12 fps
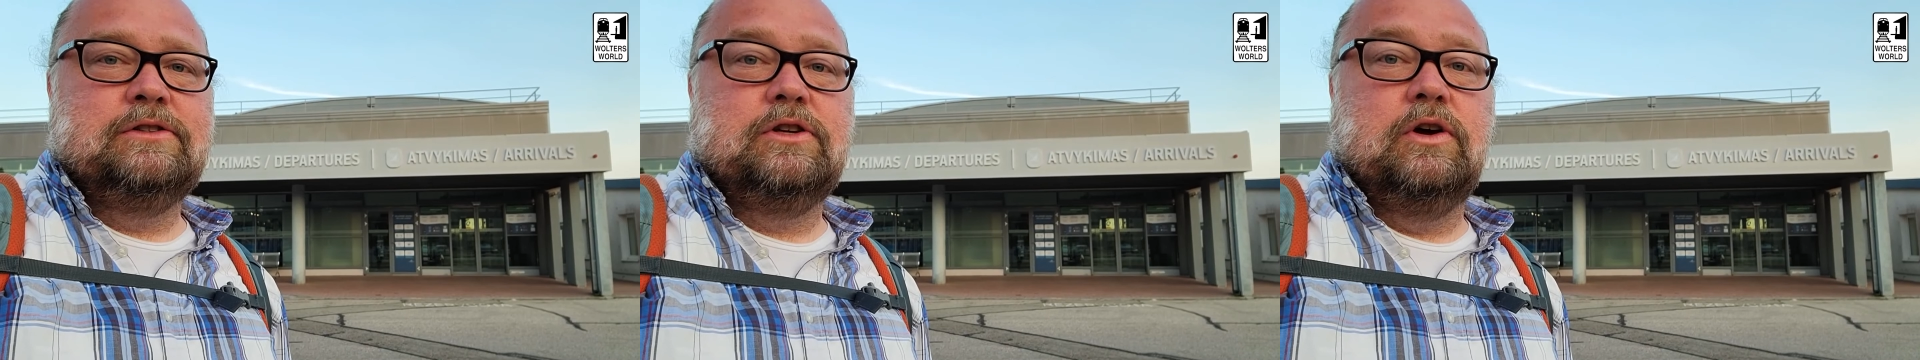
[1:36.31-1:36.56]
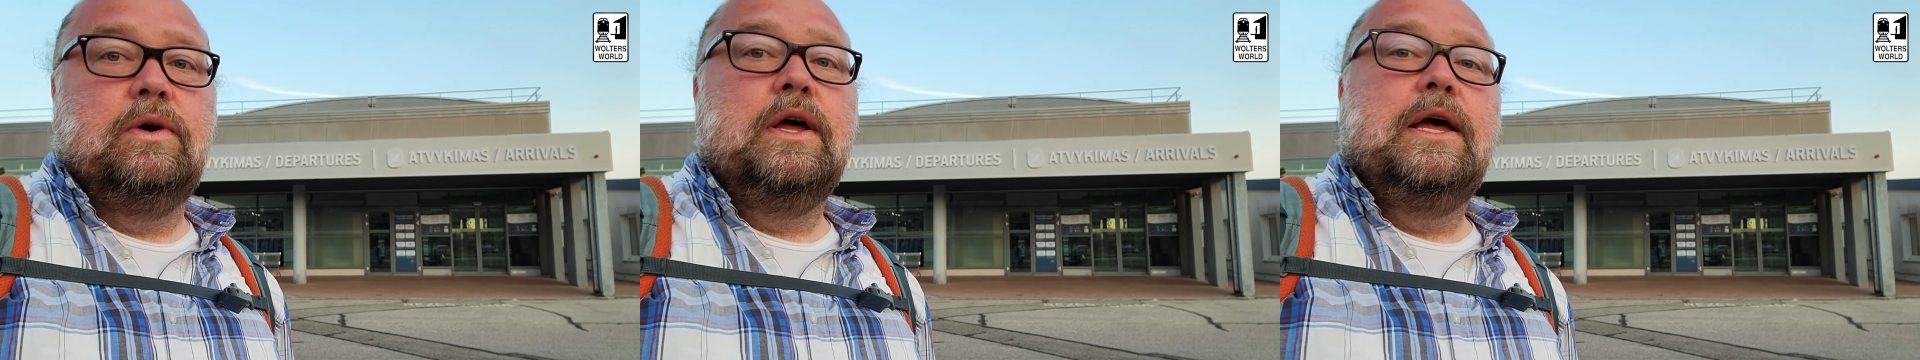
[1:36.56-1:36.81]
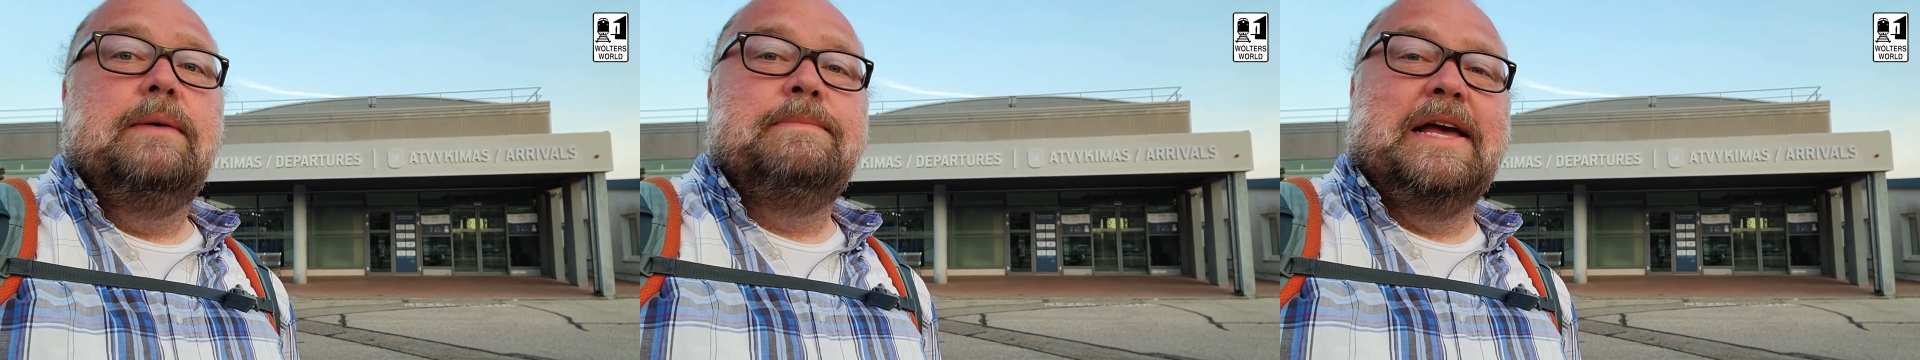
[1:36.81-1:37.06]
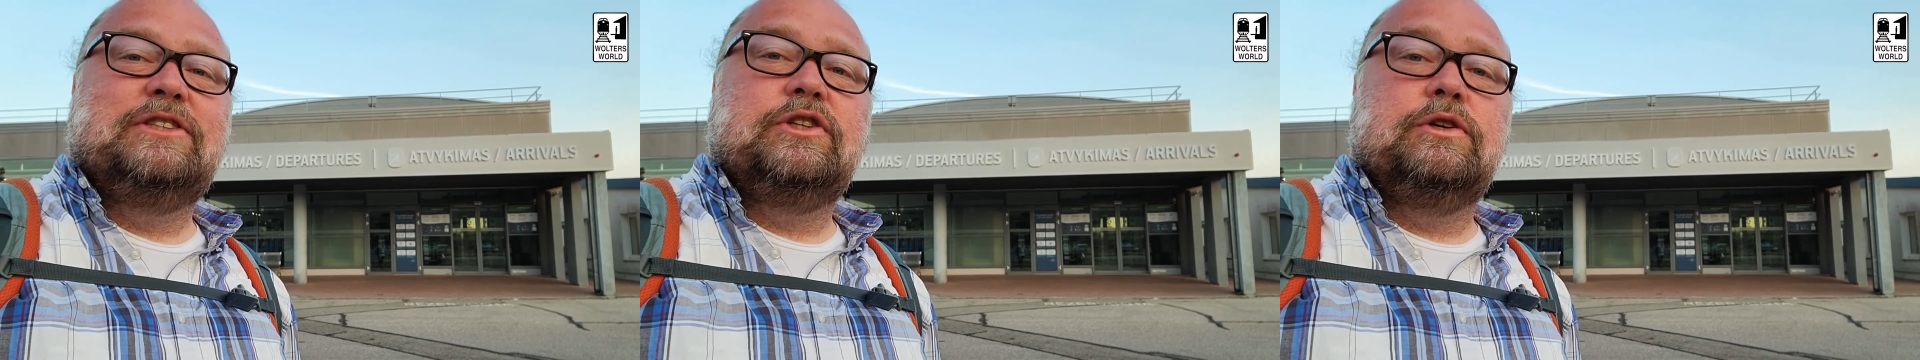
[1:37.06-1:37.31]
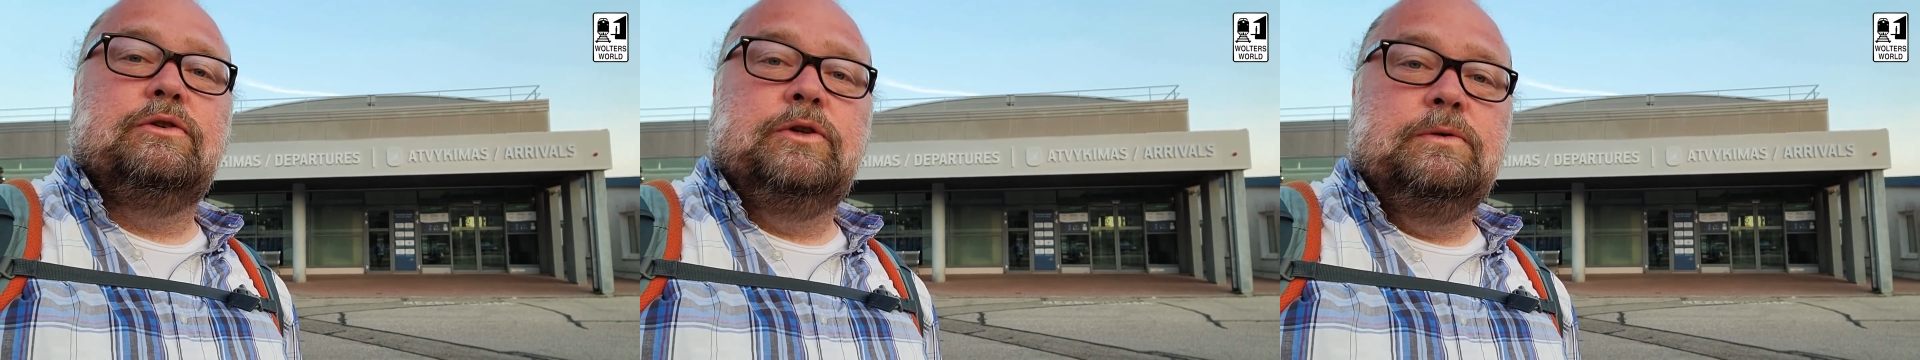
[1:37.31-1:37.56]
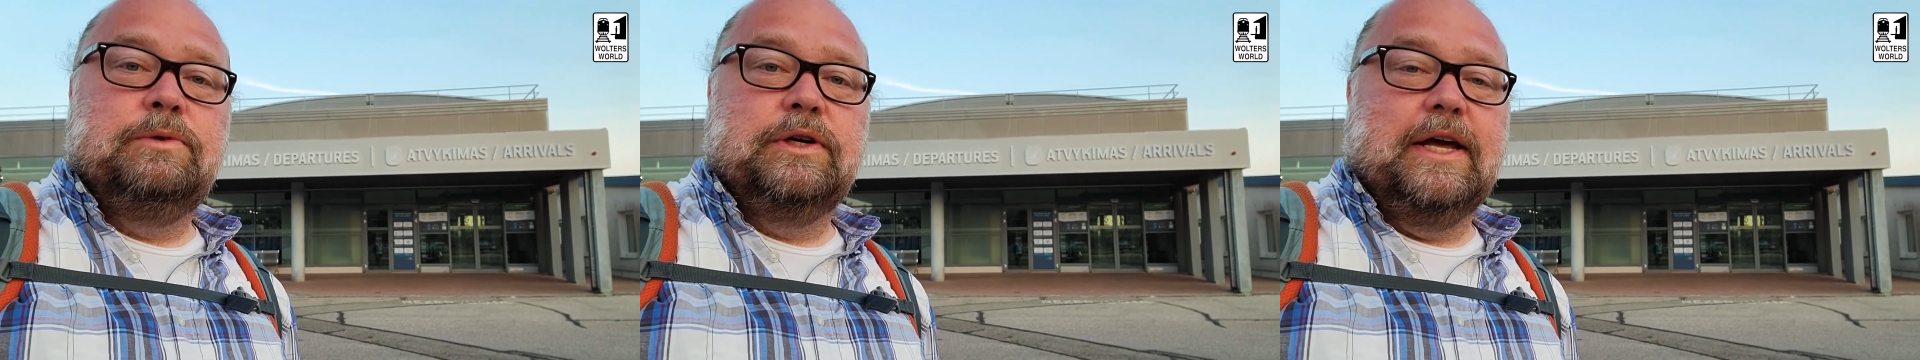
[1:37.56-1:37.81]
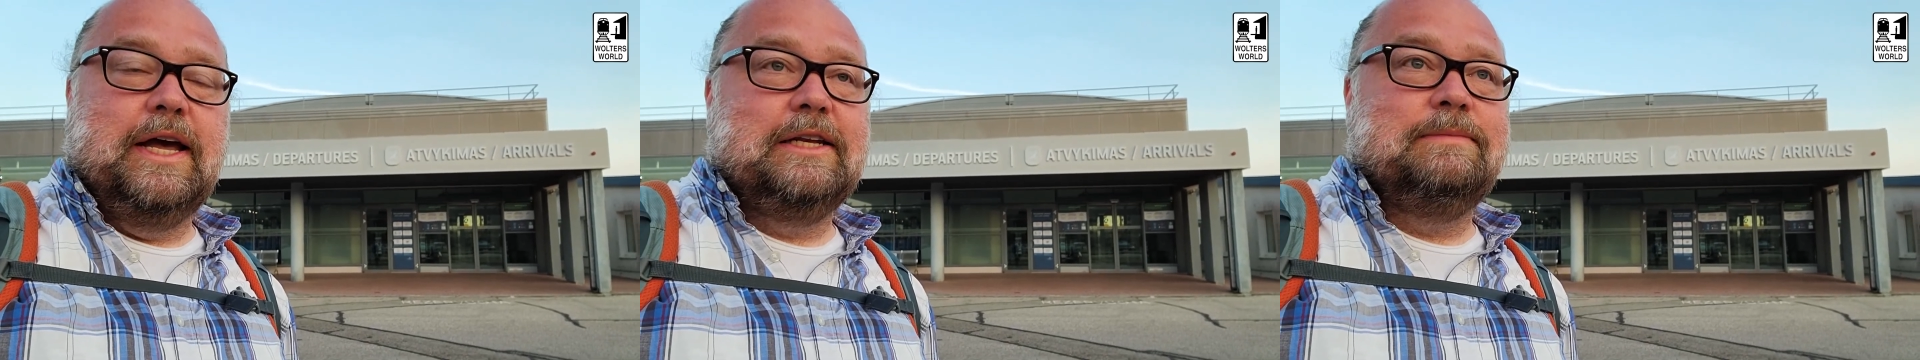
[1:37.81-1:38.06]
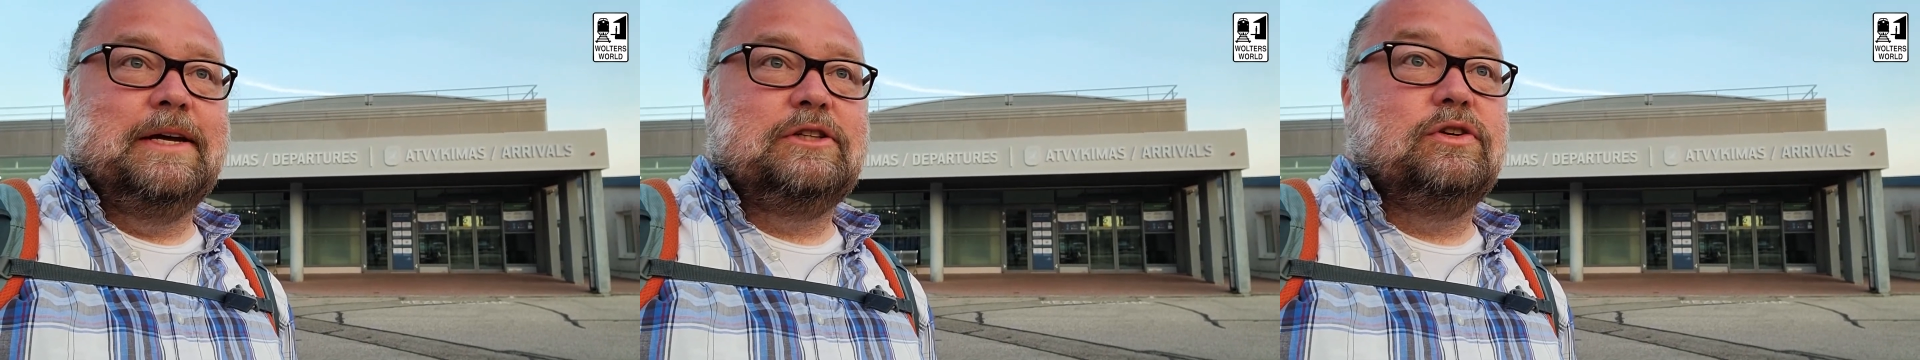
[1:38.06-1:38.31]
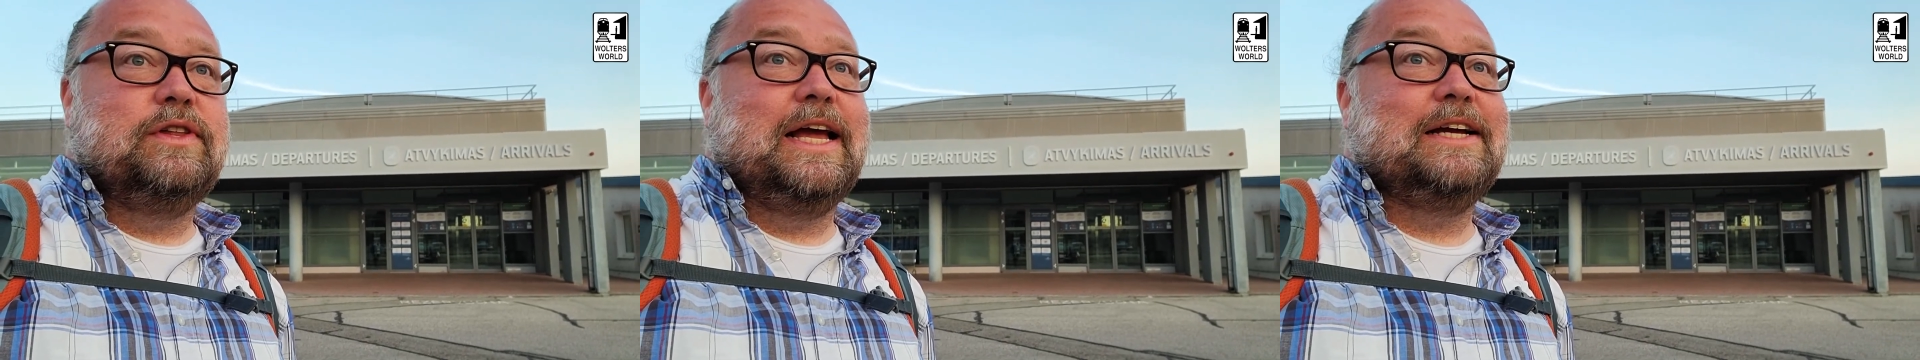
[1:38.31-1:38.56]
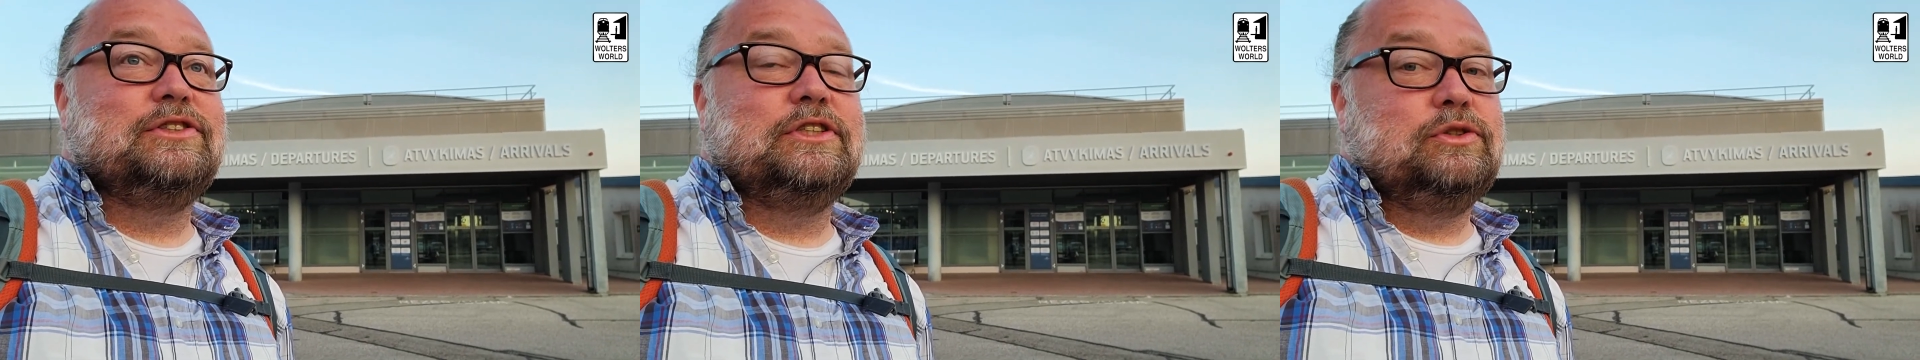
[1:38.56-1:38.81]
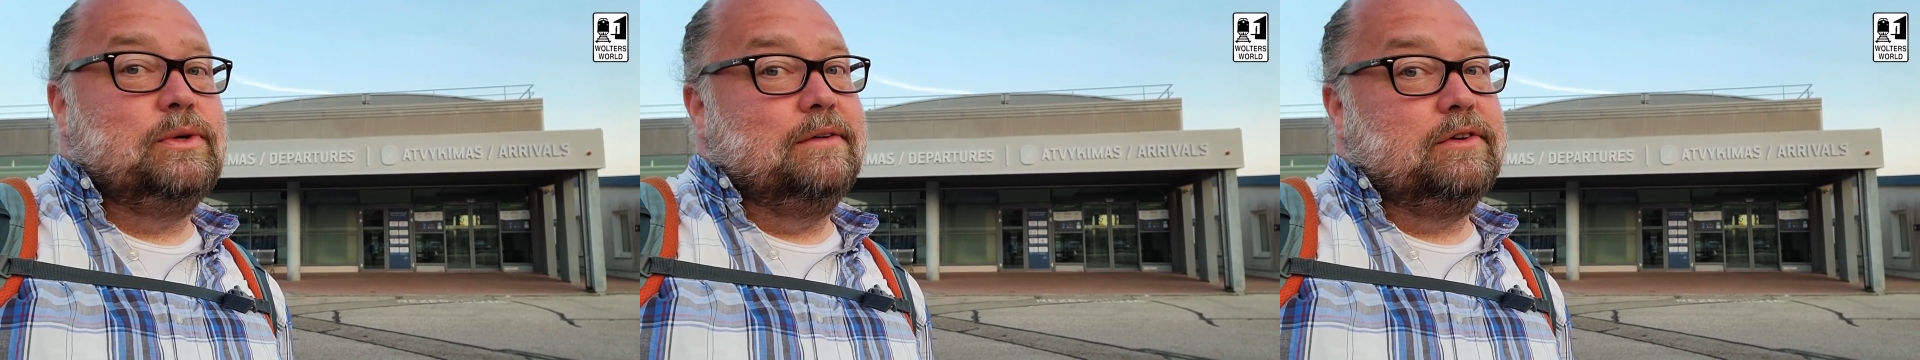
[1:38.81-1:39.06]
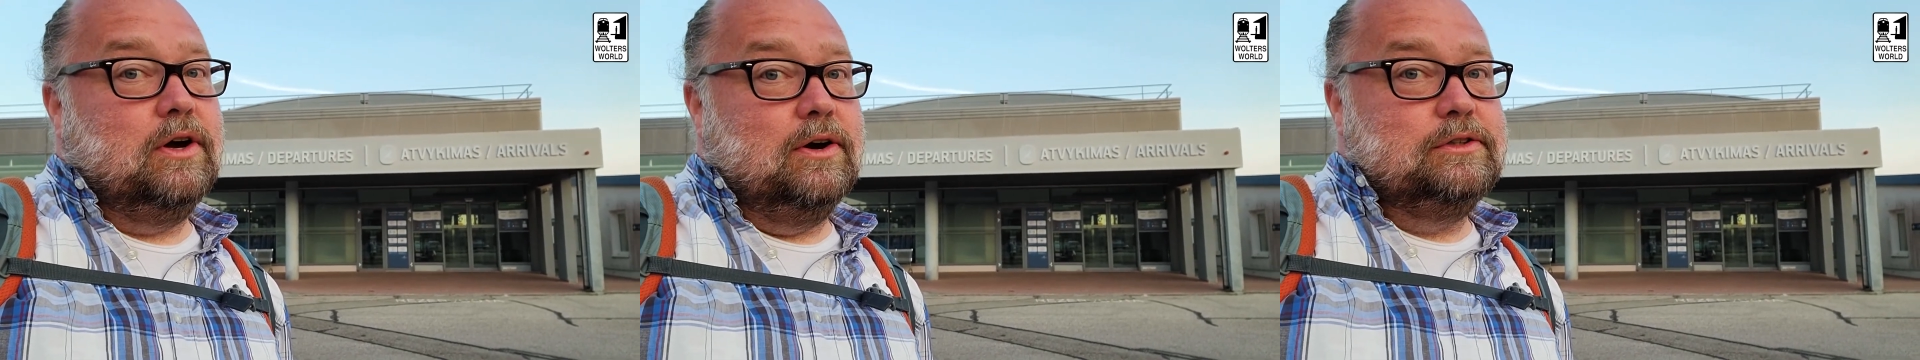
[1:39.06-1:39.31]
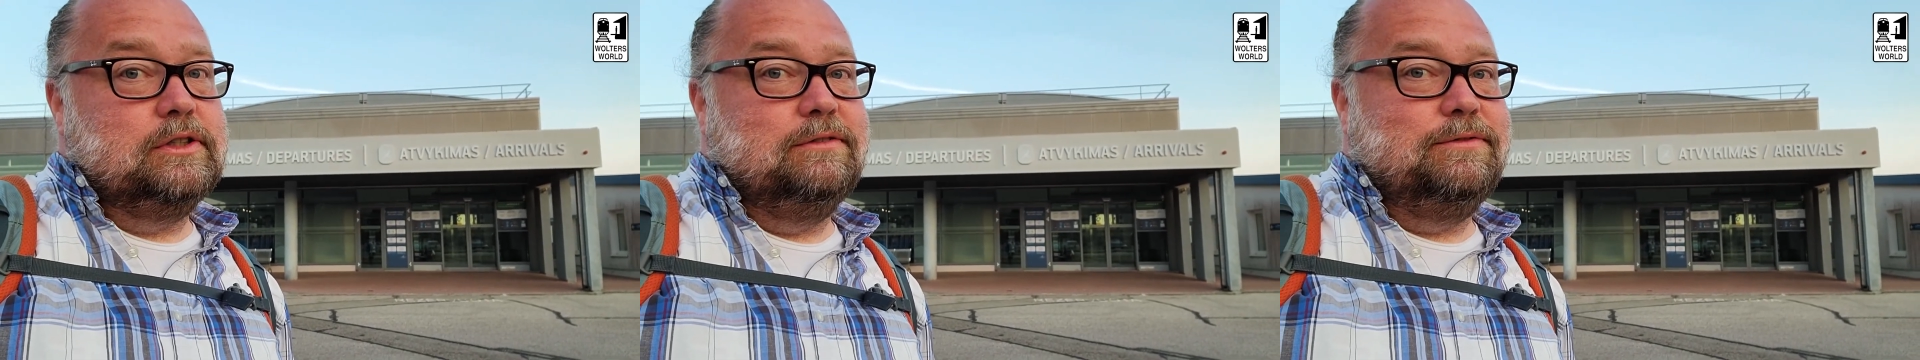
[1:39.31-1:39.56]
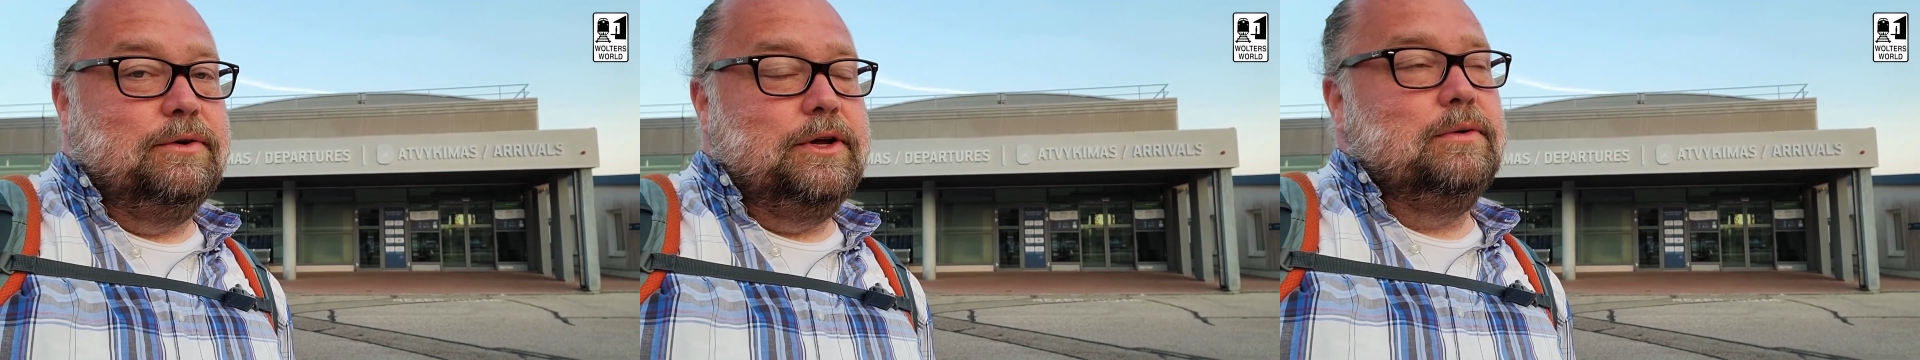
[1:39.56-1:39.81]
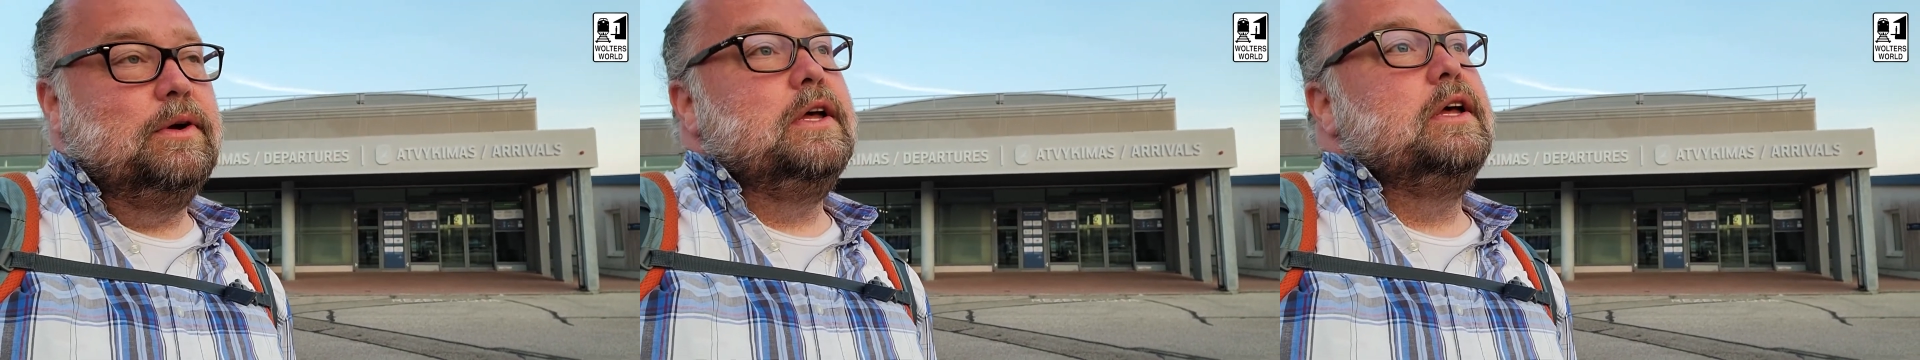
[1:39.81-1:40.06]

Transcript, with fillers: so make sure you do book ahead to make sure they actually do have cars here for you.